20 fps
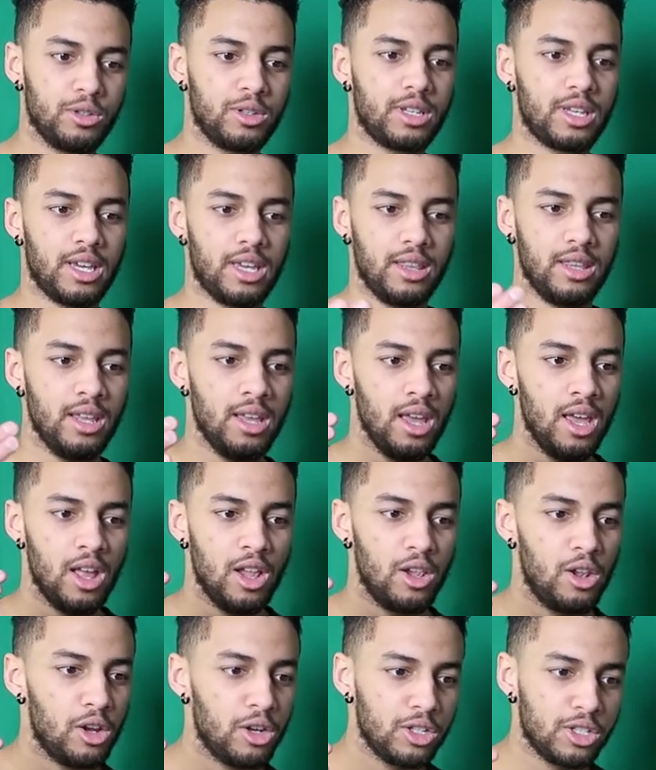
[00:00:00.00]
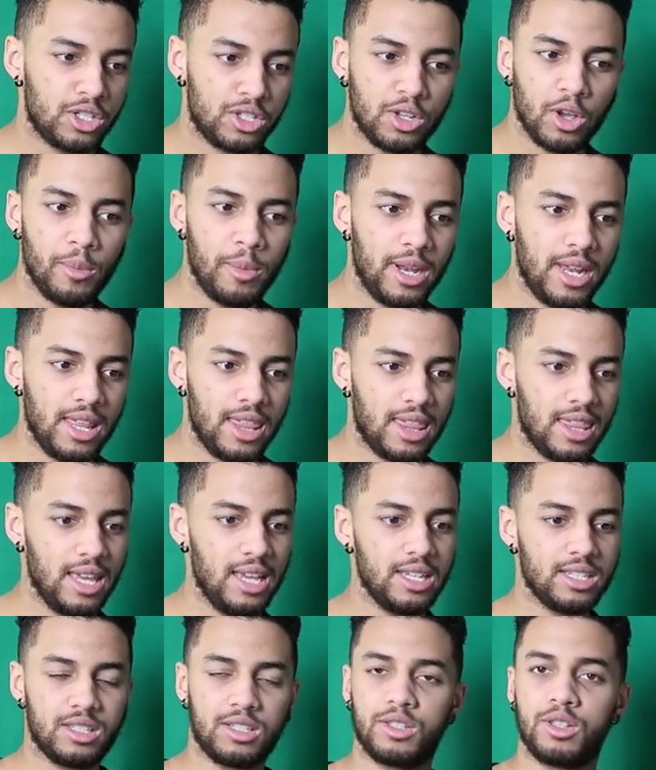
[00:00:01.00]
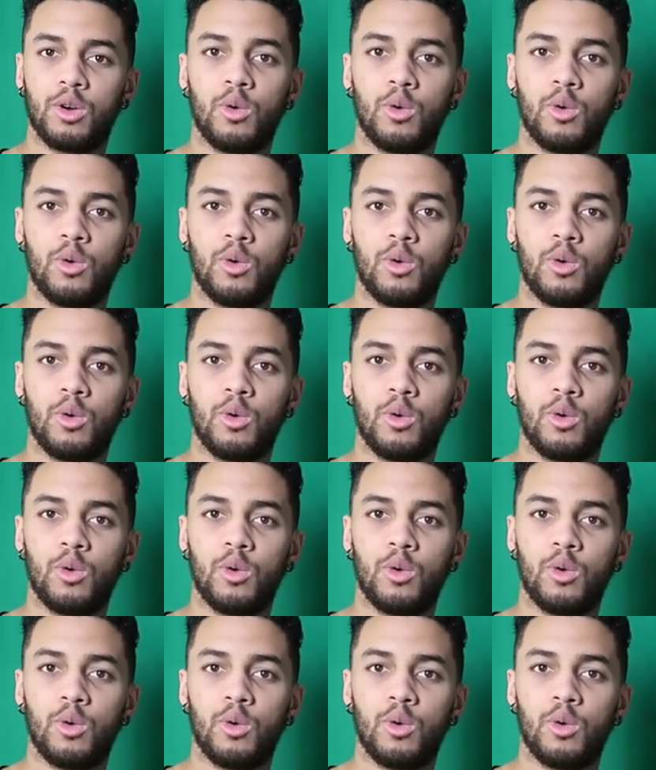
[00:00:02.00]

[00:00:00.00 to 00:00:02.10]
you can learn so many things: